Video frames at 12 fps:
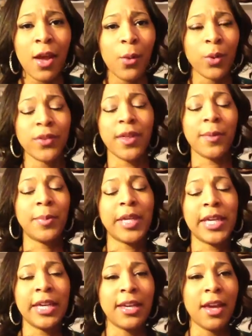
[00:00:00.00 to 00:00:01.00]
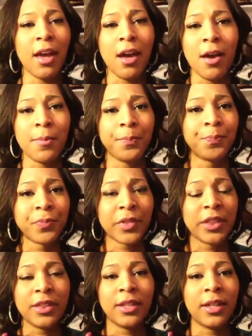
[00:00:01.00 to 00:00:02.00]
whether that be
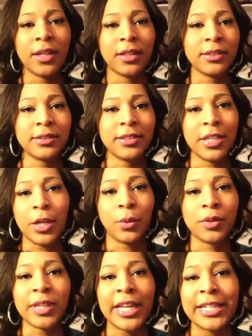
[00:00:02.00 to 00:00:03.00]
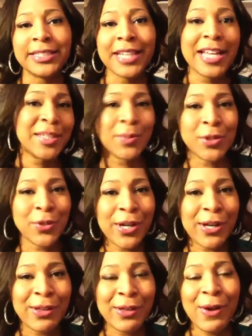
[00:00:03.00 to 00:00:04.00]
the latest
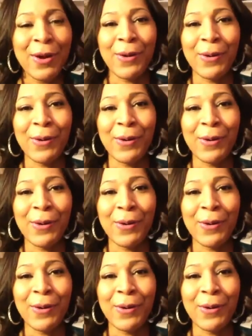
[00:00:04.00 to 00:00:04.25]
espadrille